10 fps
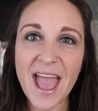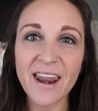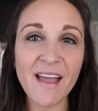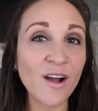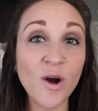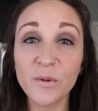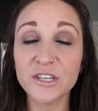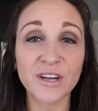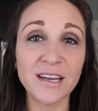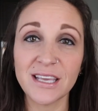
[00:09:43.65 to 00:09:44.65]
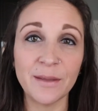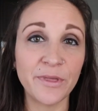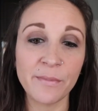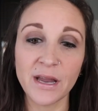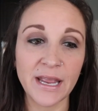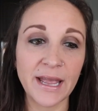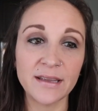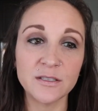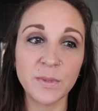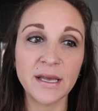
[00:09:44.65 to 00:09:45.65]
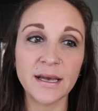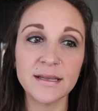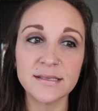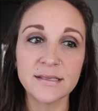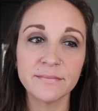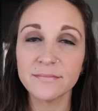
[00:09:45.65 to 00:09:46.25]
and I always try to keep them on hand because